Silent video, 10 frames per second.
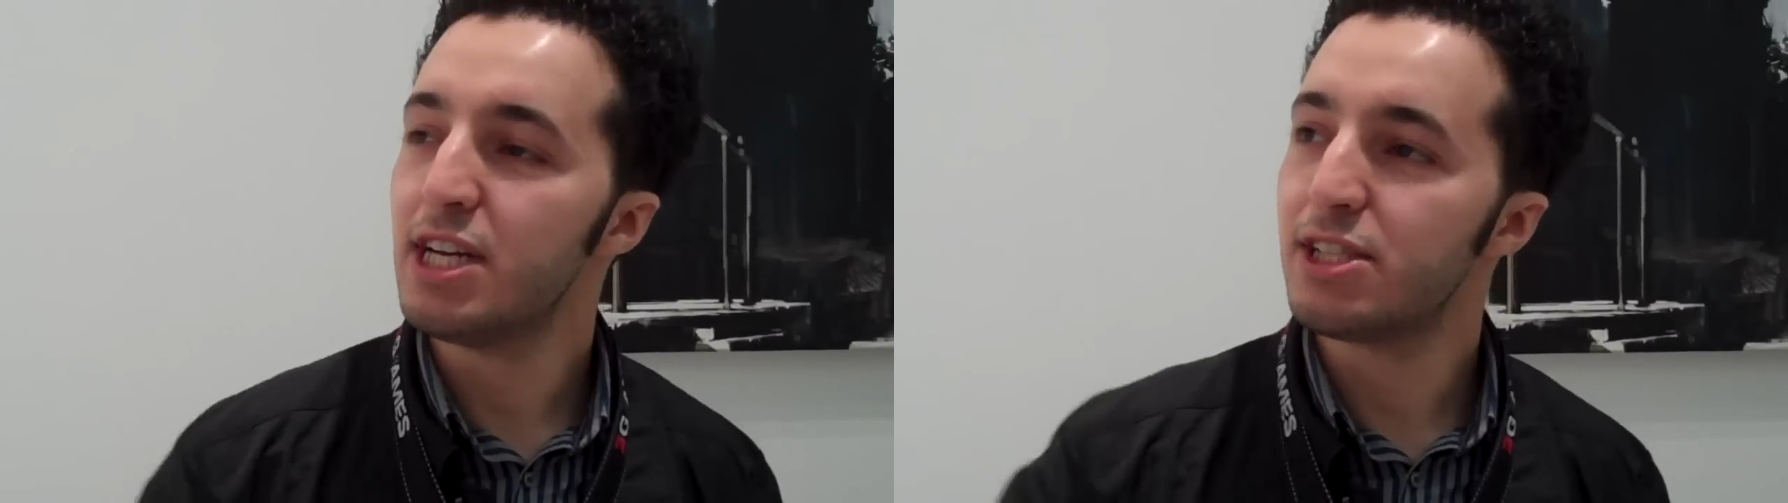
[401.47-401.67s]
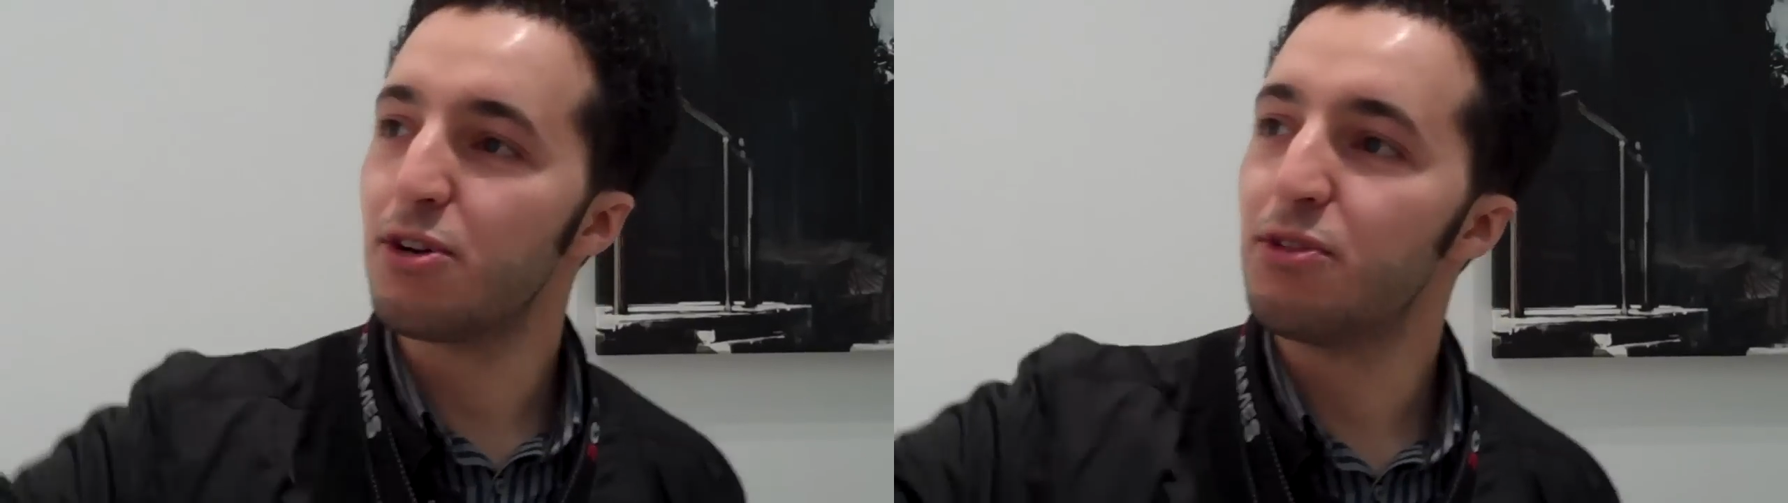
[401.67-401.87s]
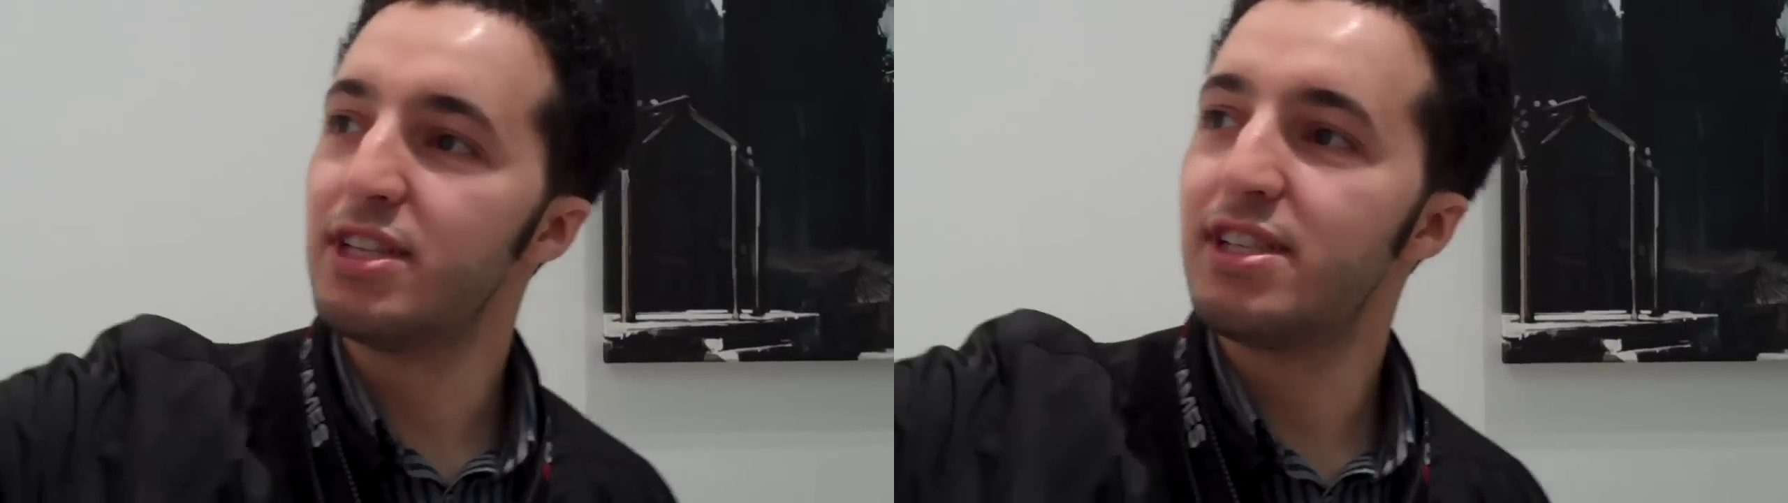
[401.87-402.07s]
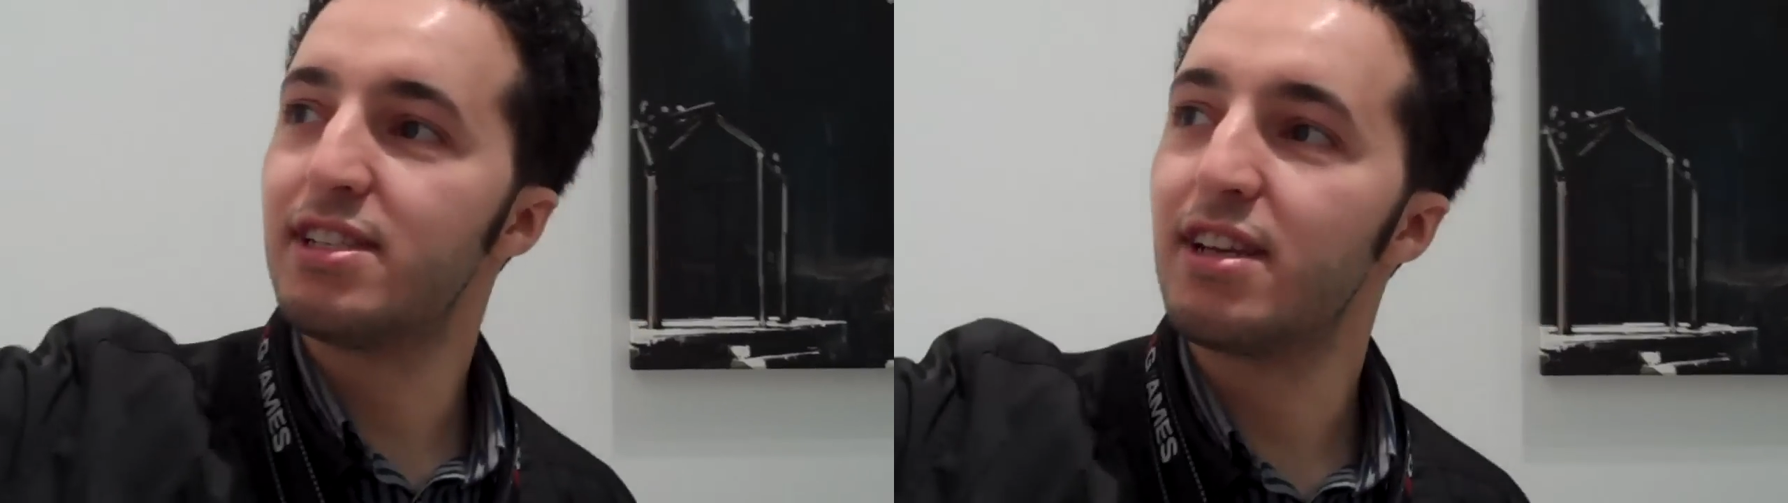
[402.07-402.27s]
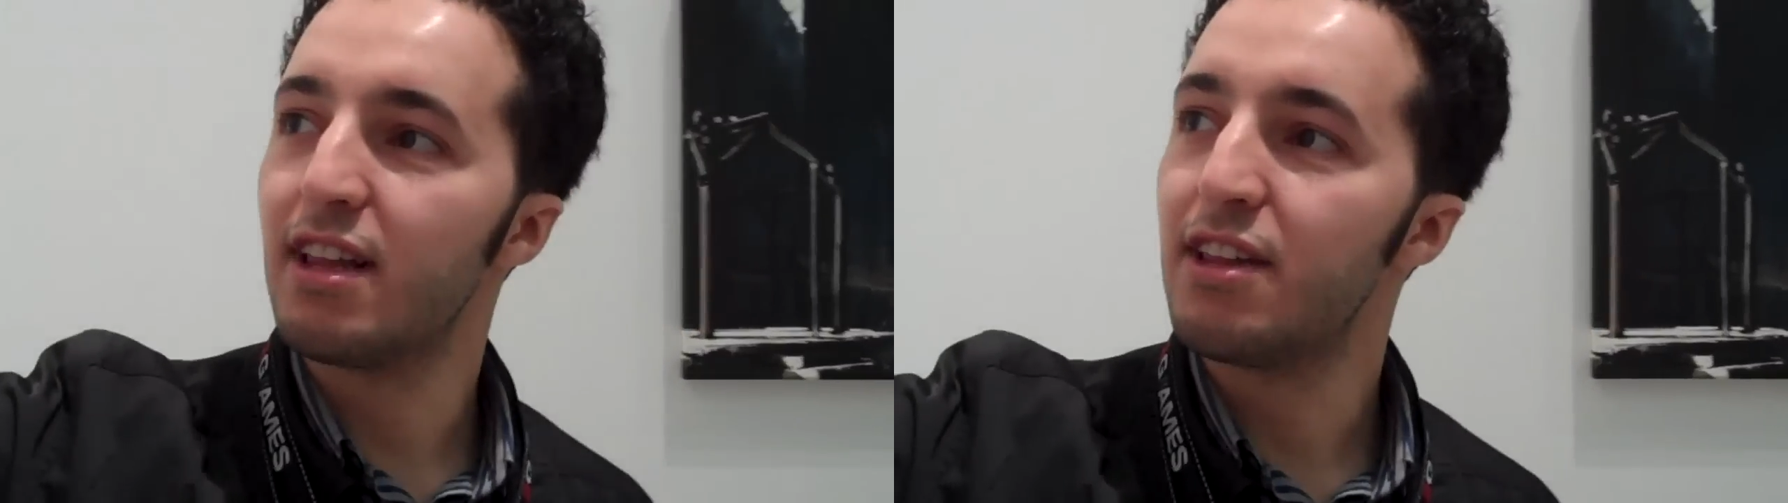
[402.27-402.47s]
So this
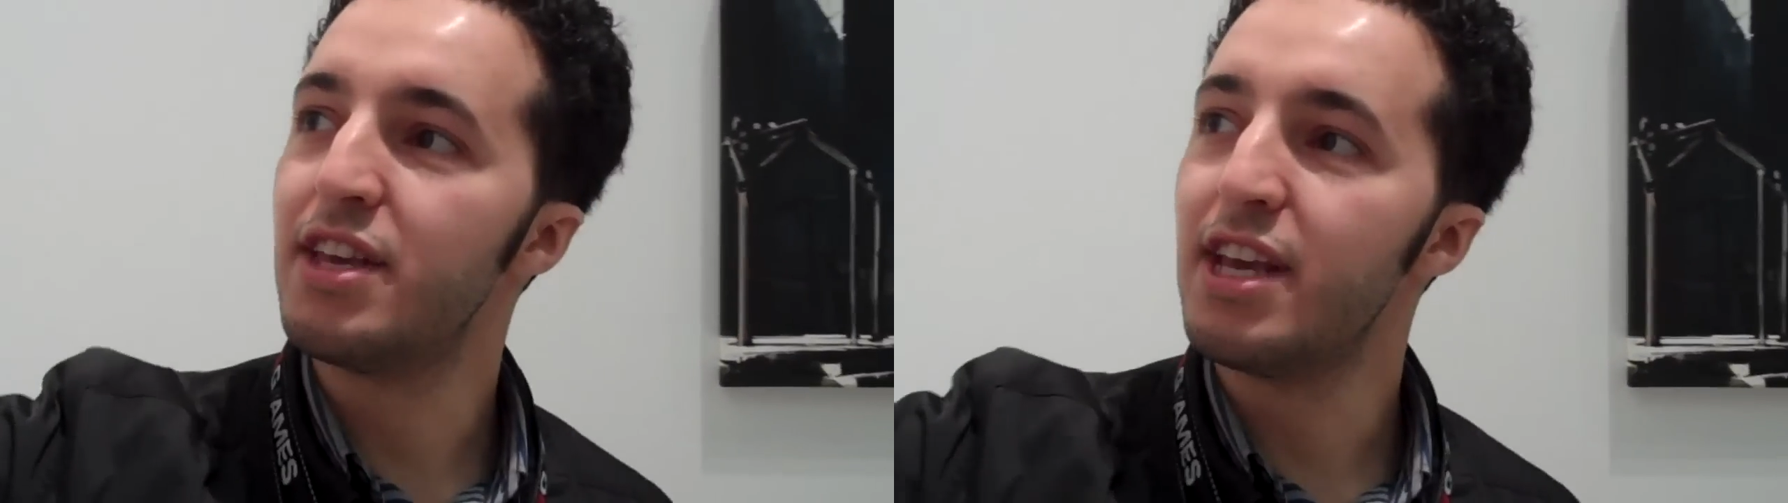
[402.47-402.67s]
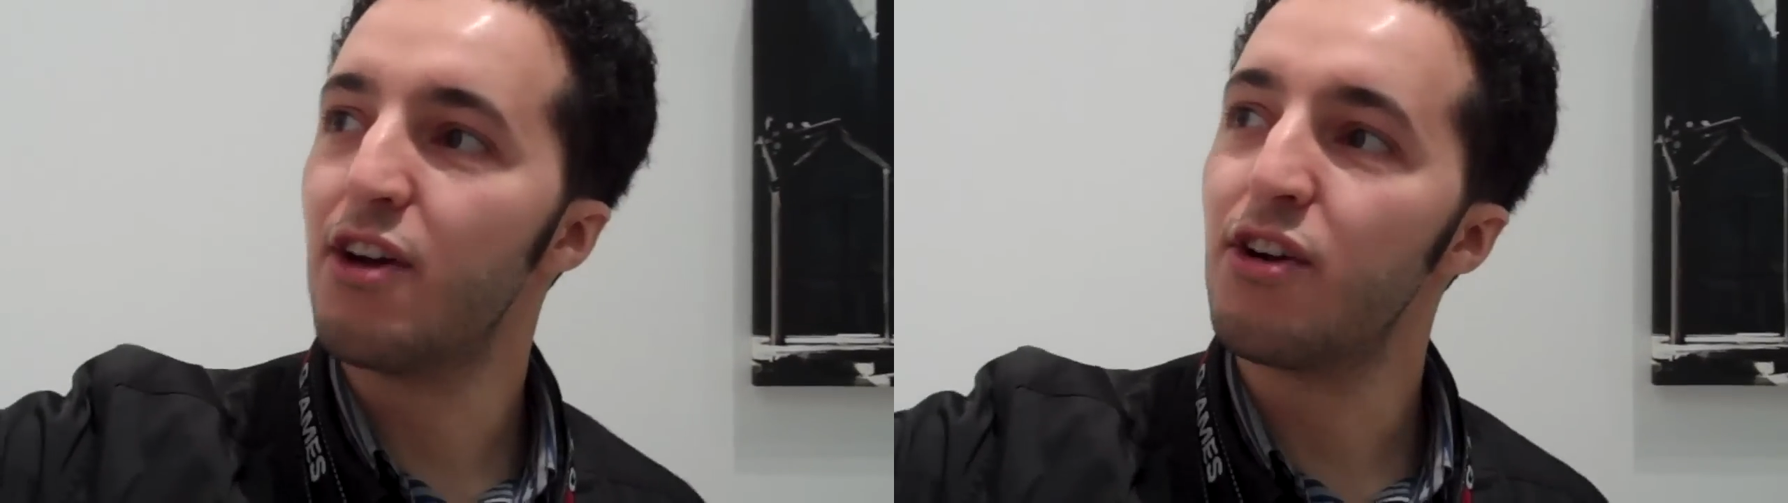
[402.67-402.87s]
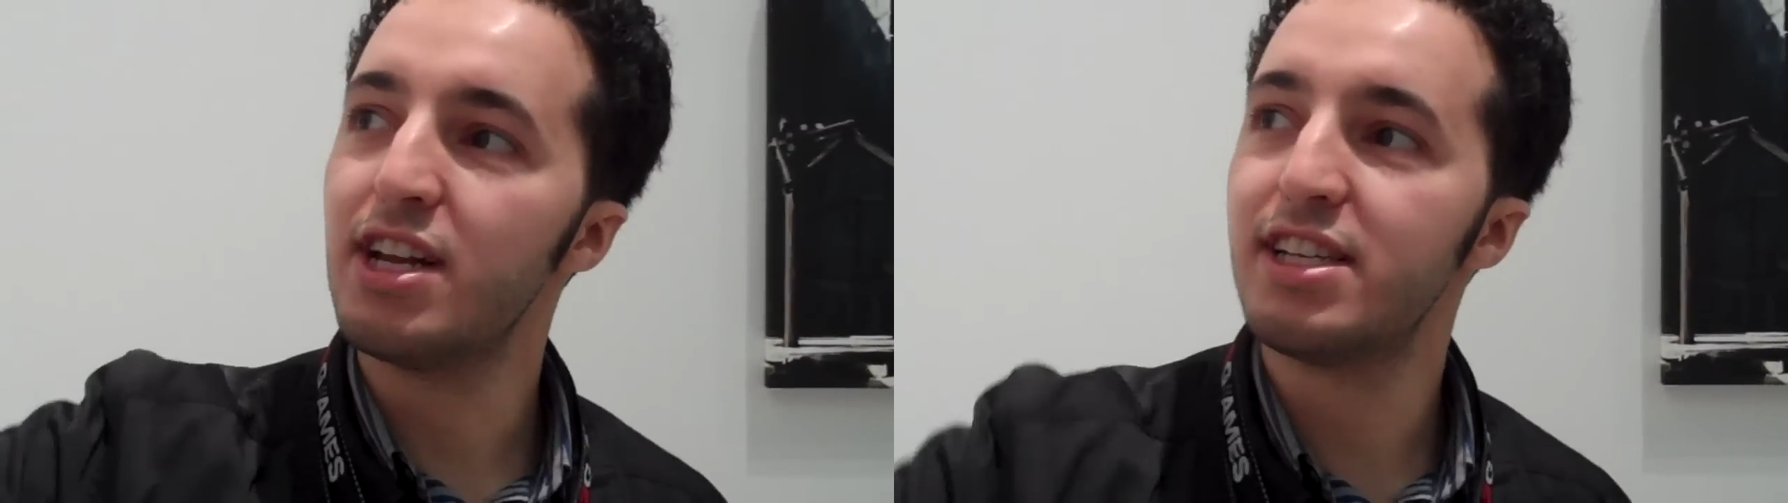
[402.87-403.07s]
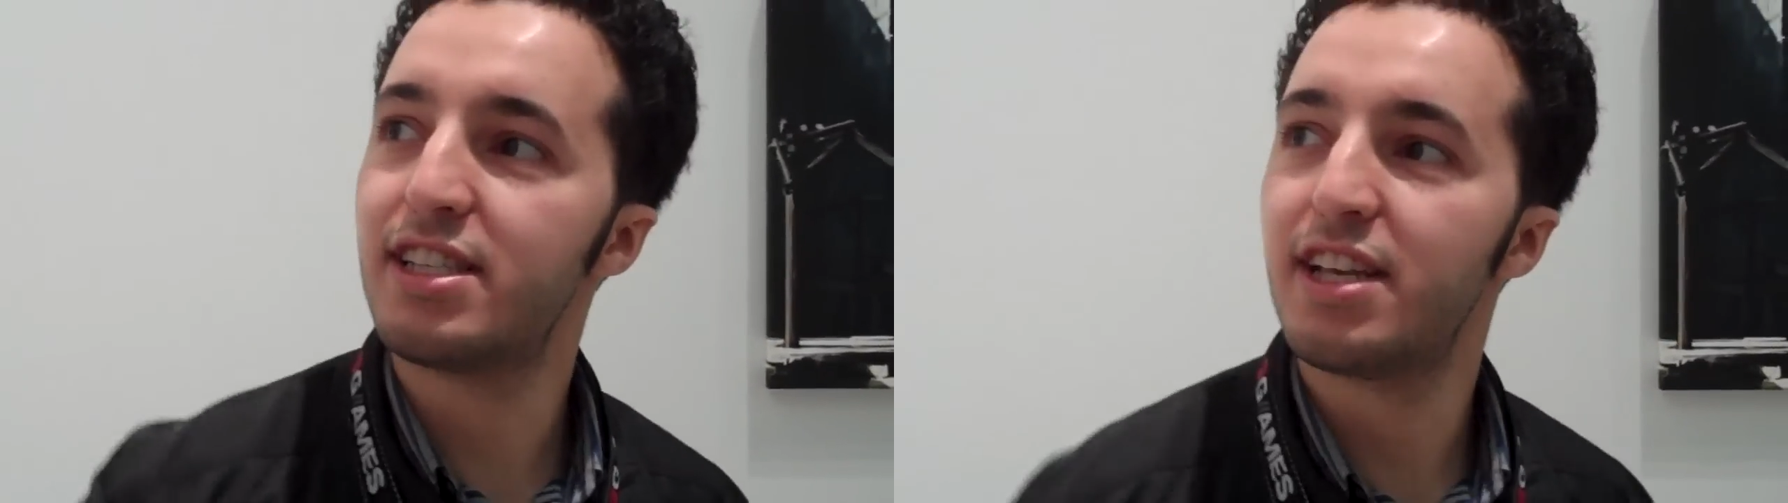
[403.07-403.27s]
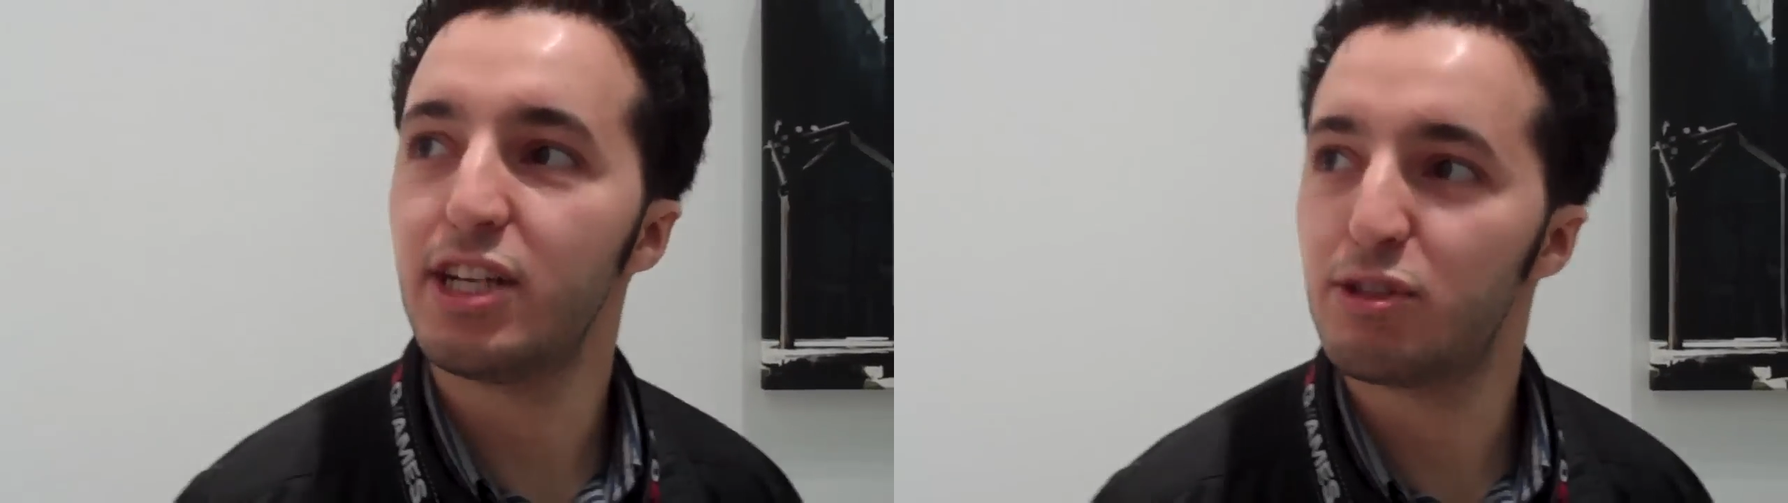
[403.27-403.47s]
is the early
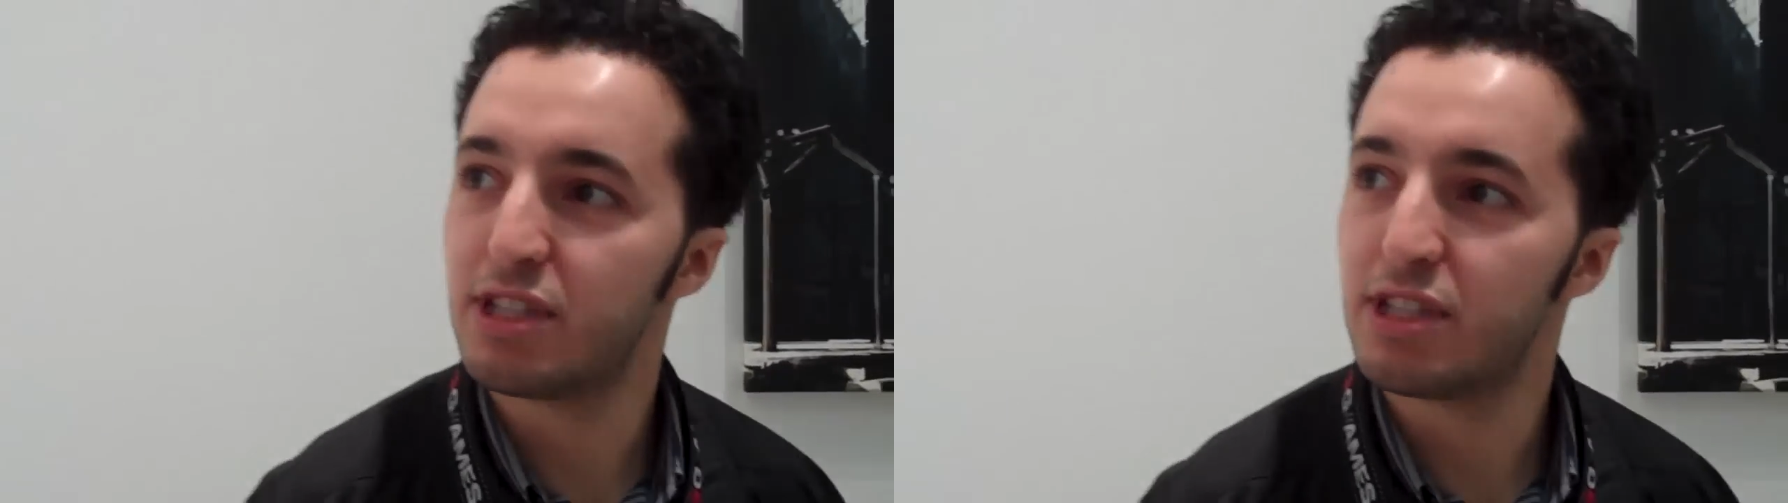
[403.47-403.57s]
stage,